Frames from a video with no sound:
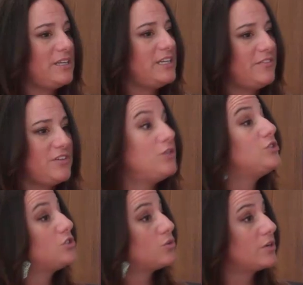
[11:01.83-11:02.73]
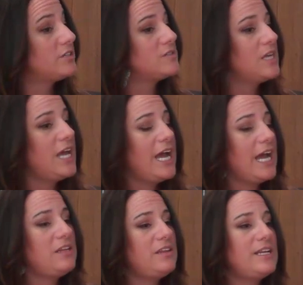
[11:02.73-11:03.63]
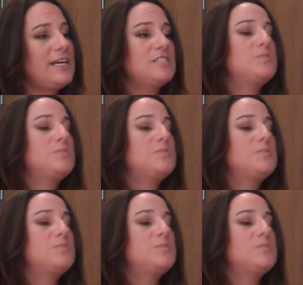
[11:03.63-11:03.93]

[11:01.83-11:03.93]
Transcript: giving you tutorials. And then the next